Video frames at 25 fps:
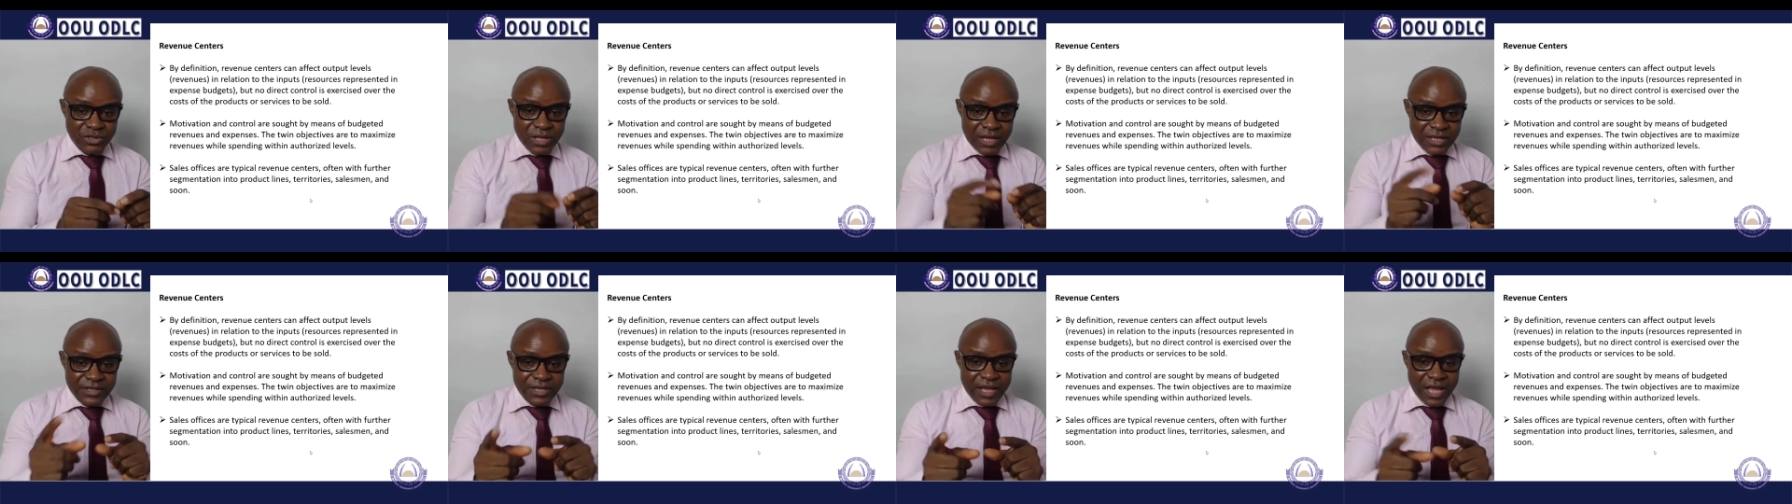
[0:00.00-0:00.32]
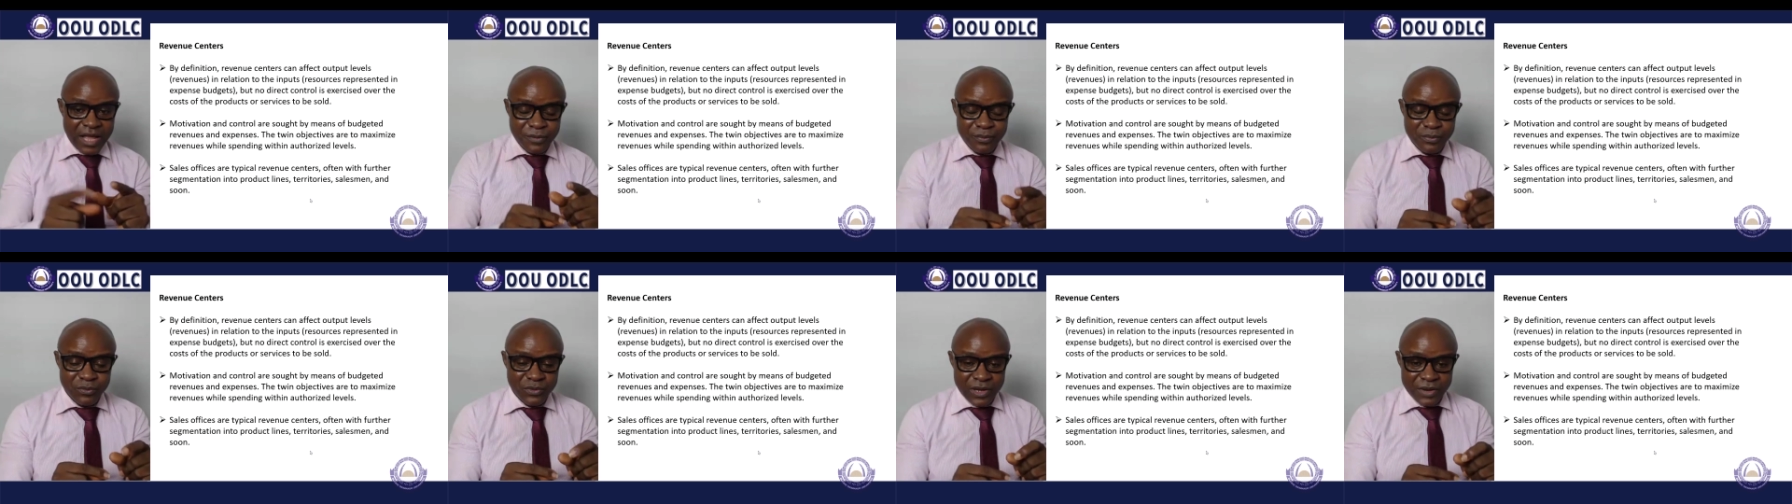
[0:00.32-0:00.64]
that's the
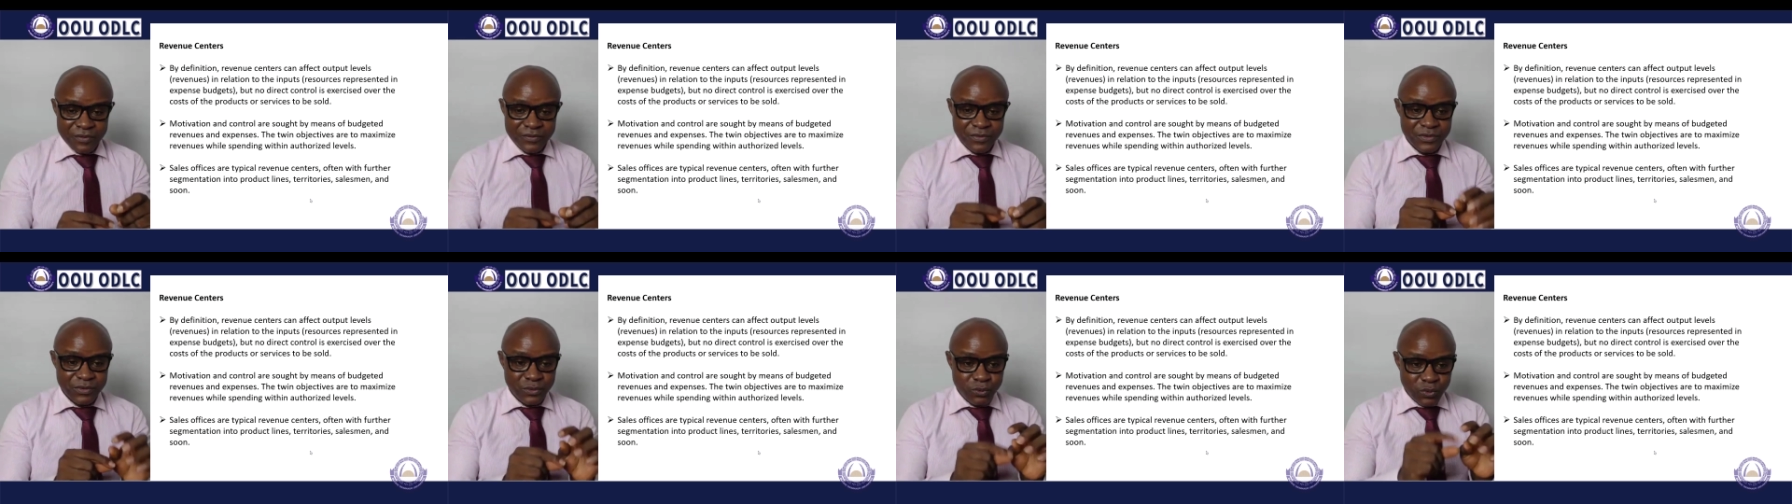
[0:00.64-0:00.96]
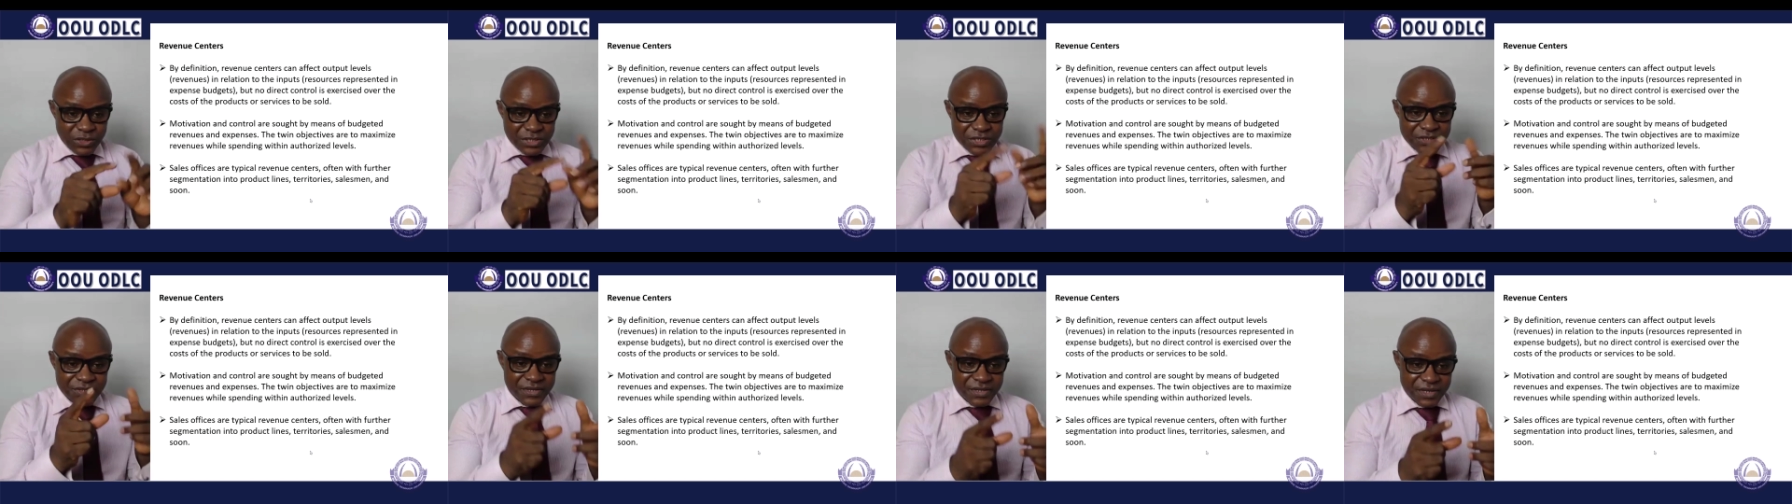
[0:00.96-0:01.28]
output levels,
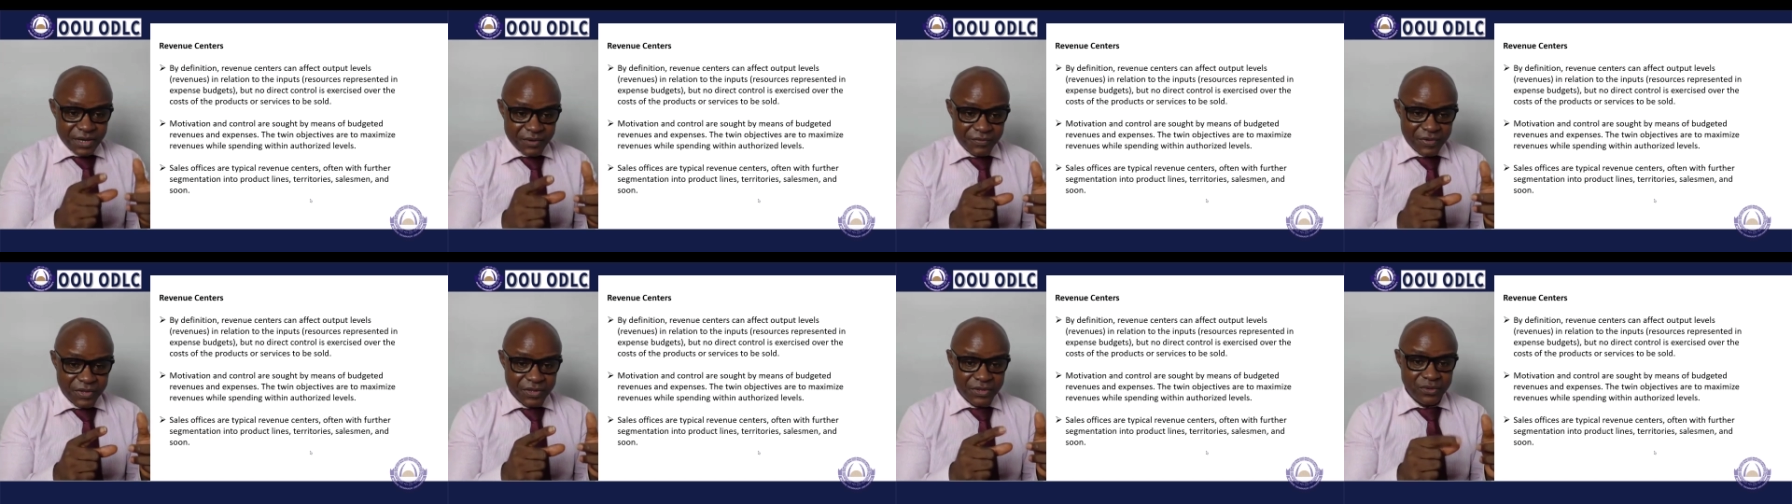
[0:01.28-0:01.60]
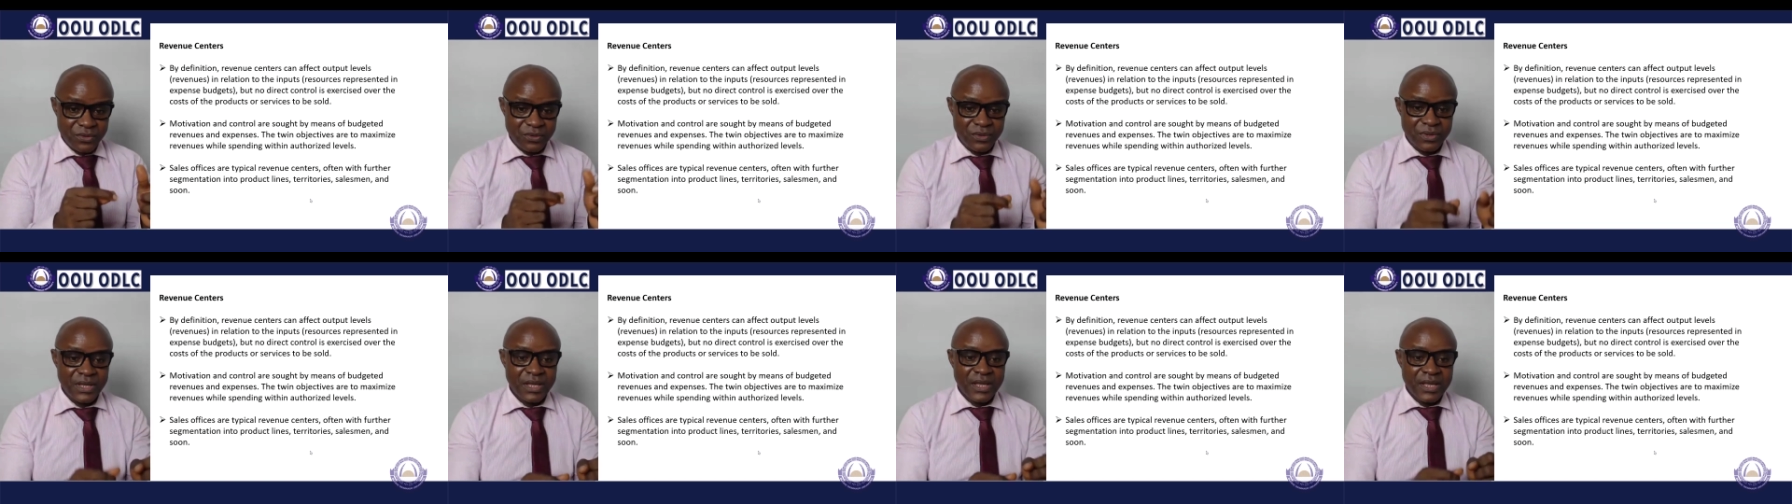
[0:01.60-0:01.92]
which is the
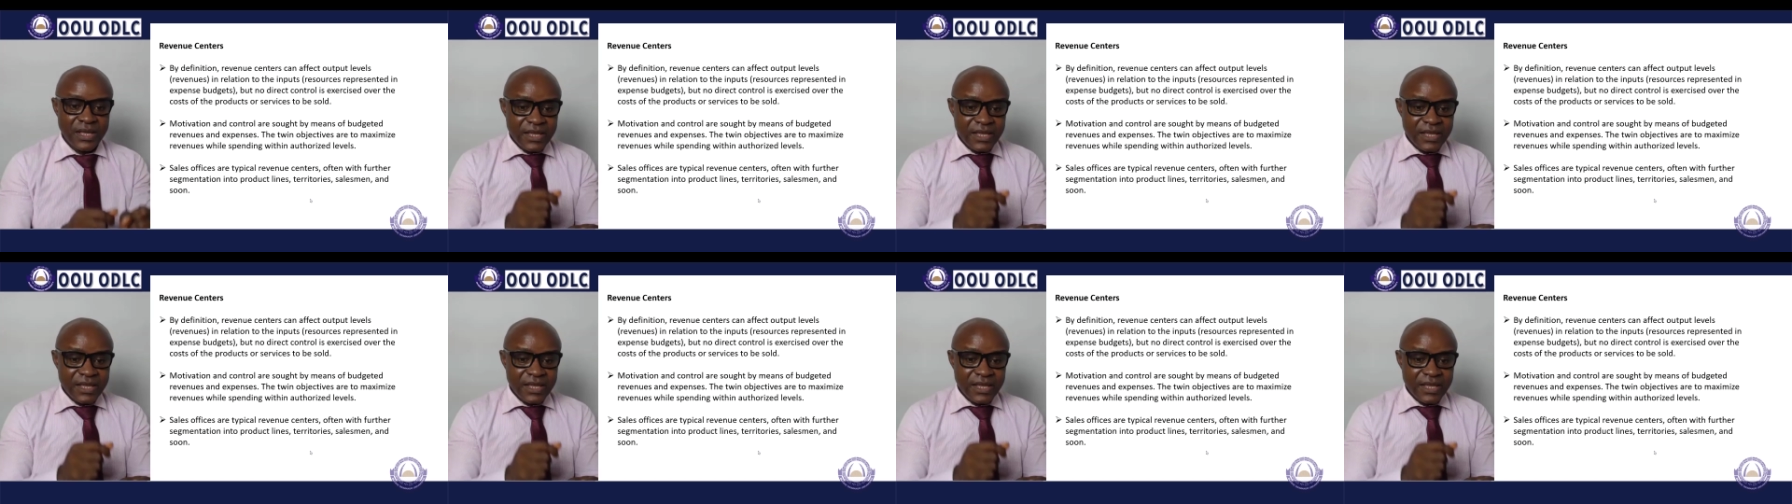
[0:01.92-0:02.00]
revenue,